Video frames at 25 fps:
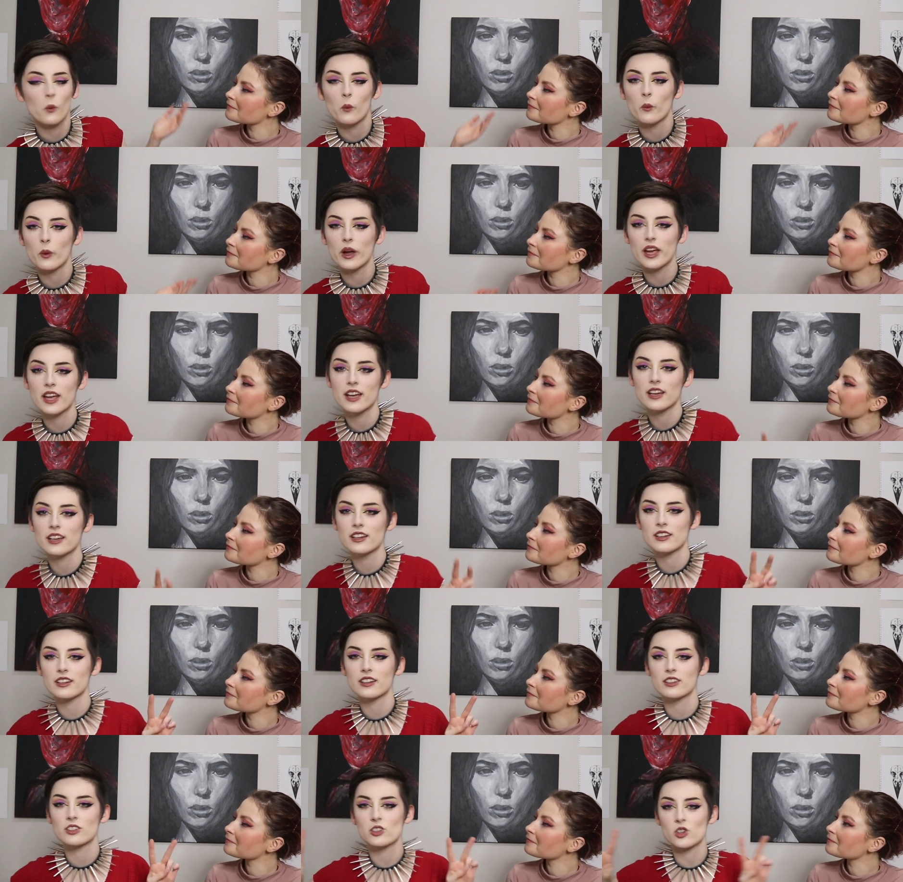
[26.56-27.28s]

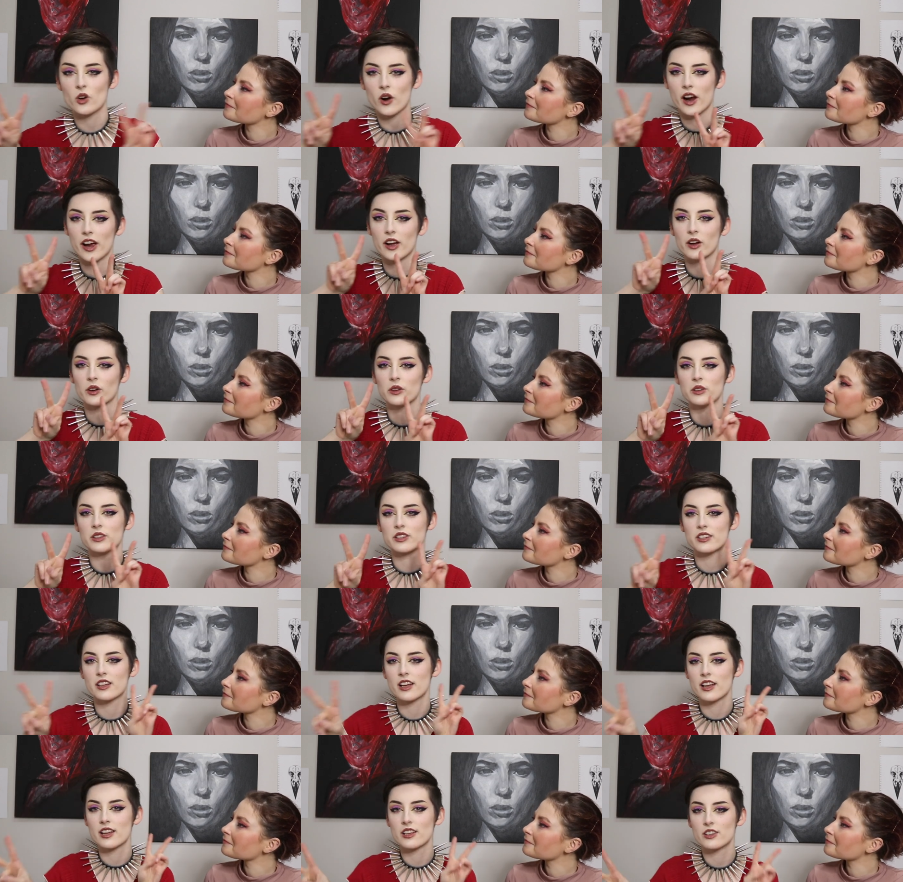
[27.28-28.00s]
Speaker 1: wig try
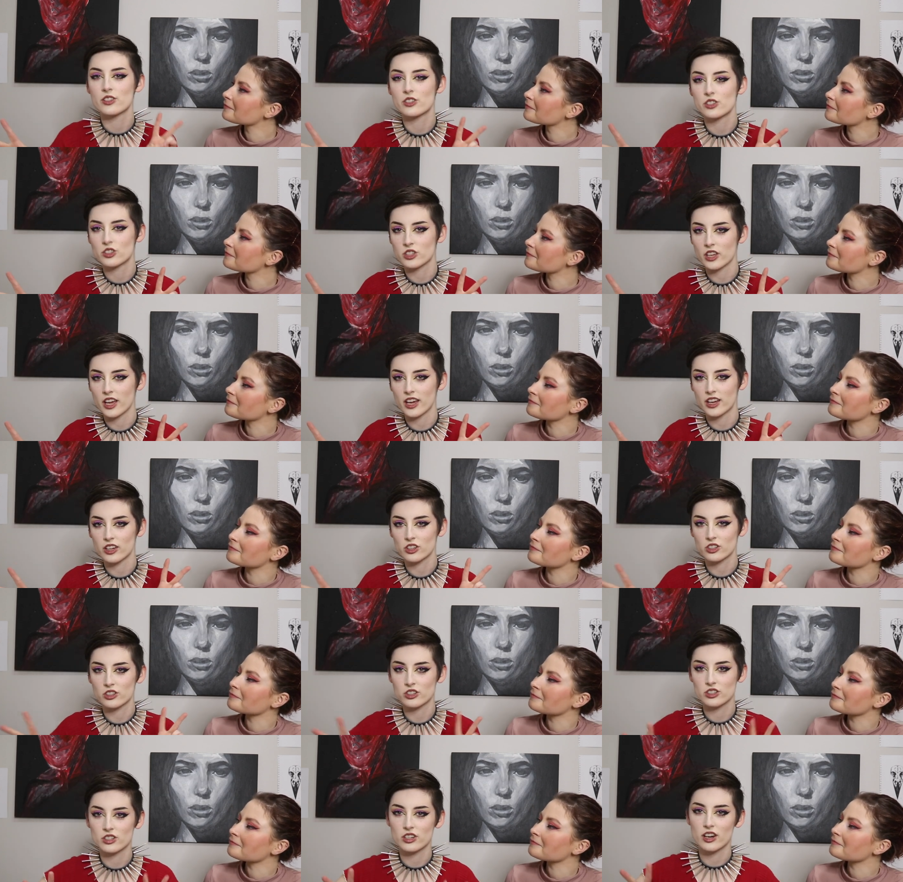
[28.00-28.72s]
on
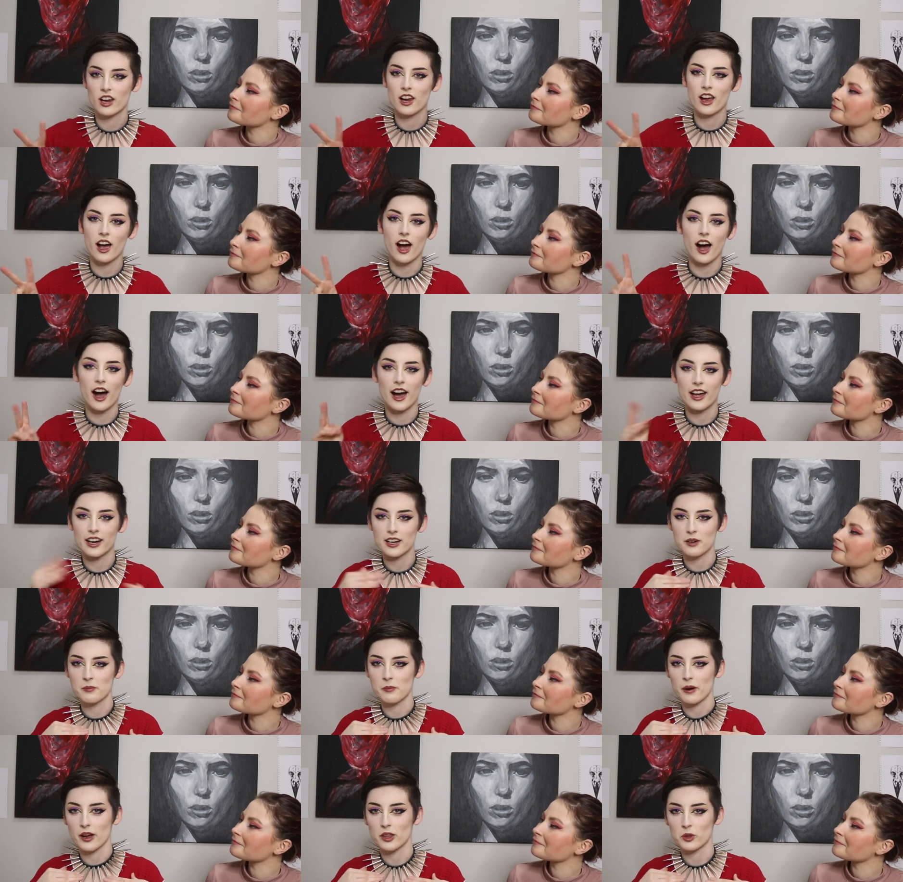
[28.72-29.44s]
sesh. I
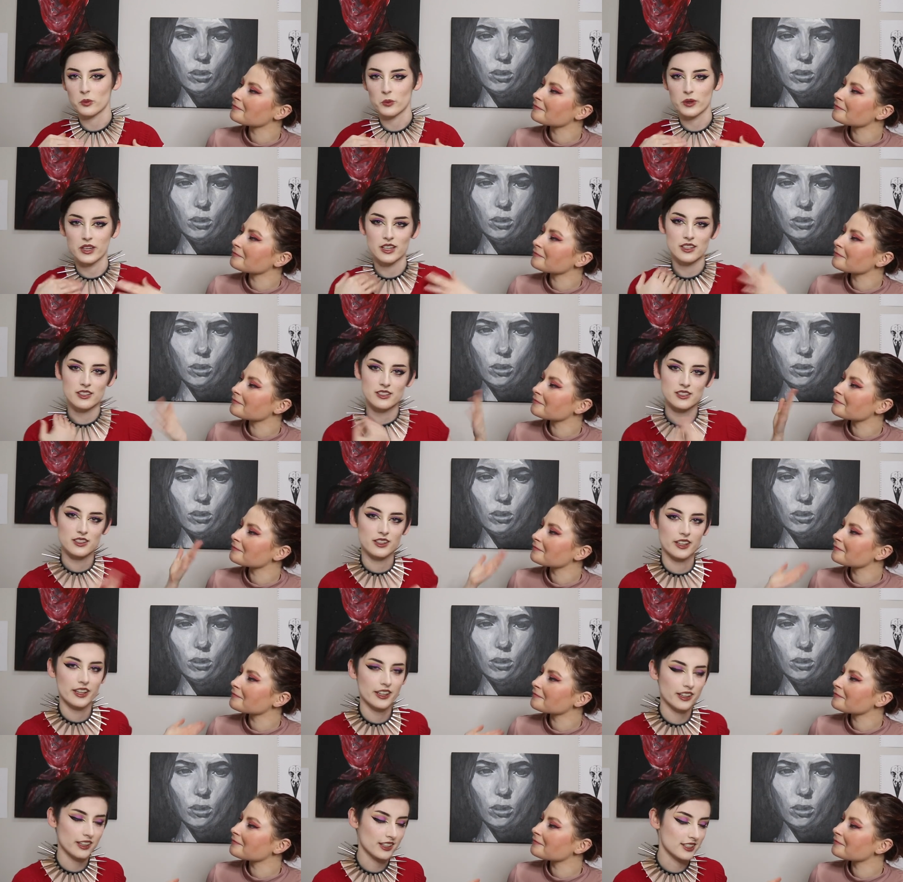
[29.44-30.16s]
didn't buy the wigs,
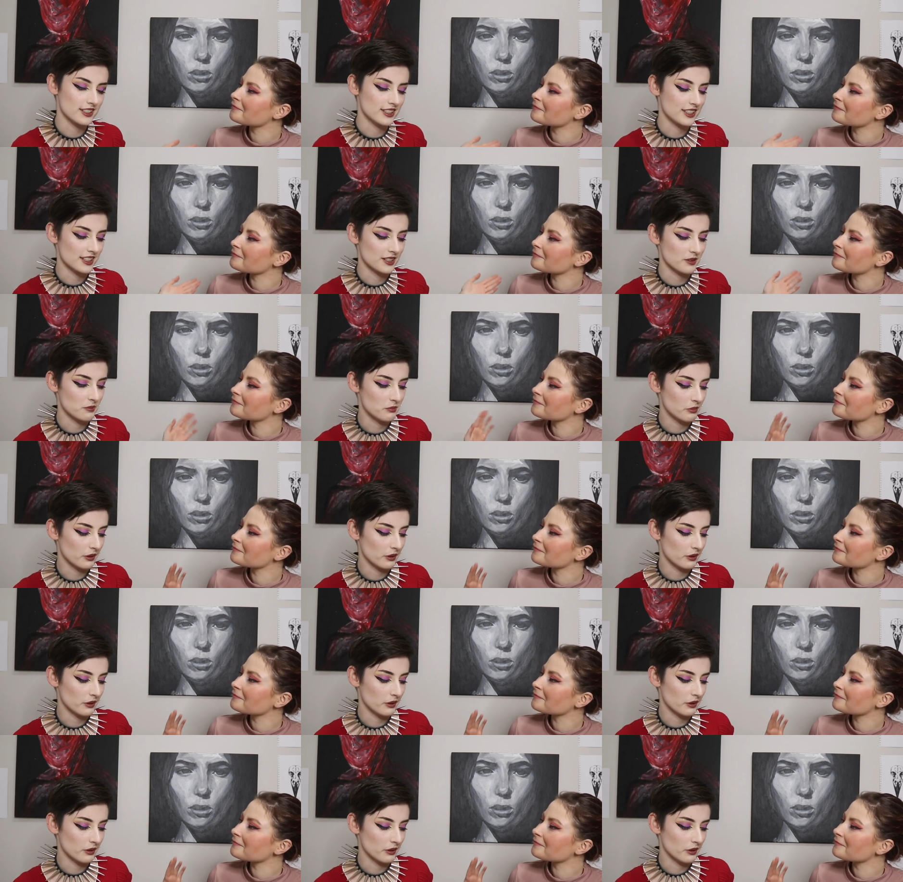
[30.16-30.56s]
Lily did,